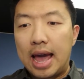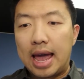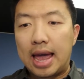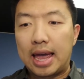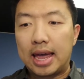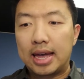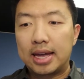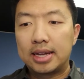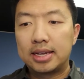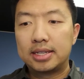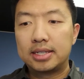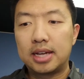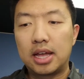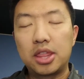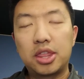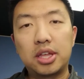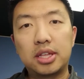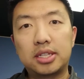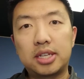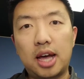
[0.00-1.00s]
And
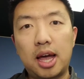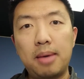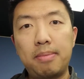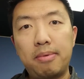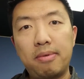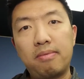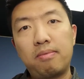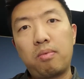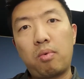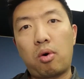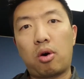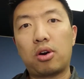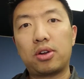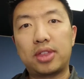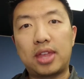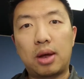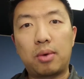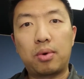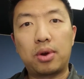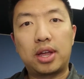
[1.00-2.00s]
the type of work
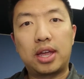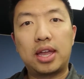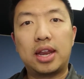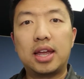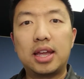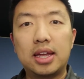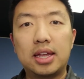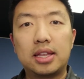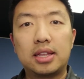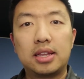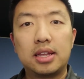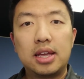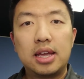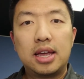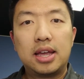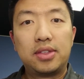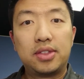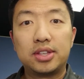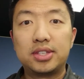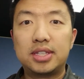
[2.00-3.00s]
that we're getting in
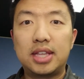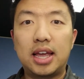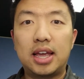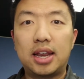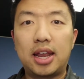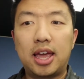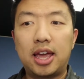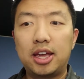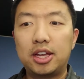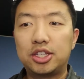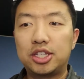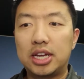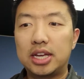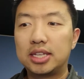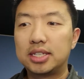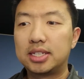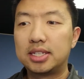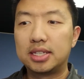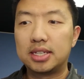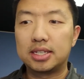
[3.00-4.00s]
this day and age
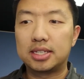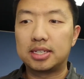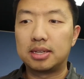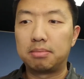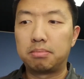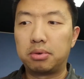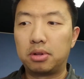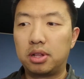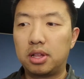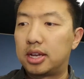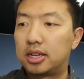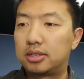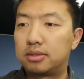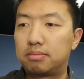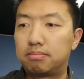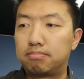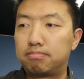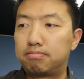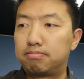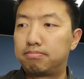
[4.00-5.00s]
isn't as simple as
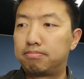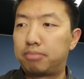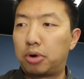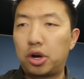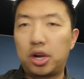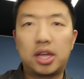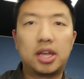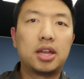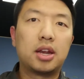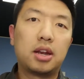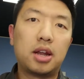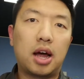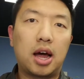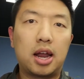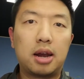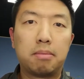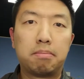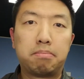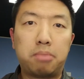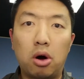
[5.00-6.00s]
putting it
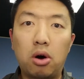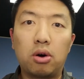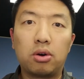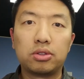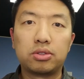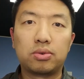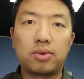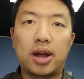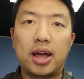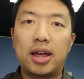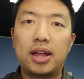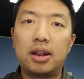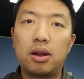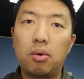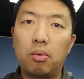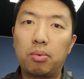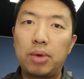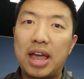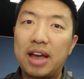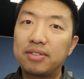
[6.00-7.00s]
on a bolt, right?
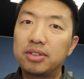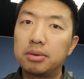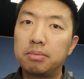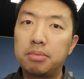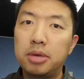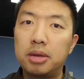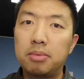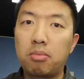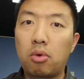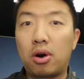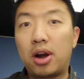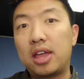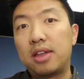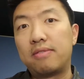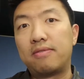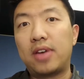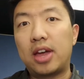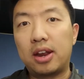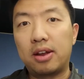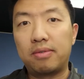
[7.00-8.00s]
We have to be more
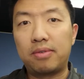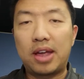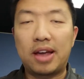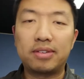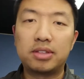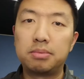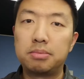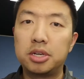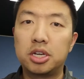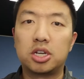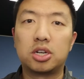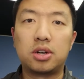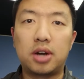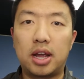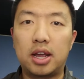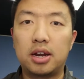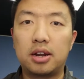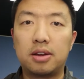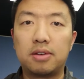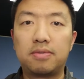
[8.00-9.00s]
innovative, we have to be
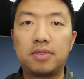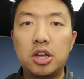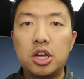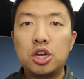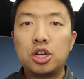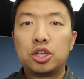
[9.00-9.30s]
creative.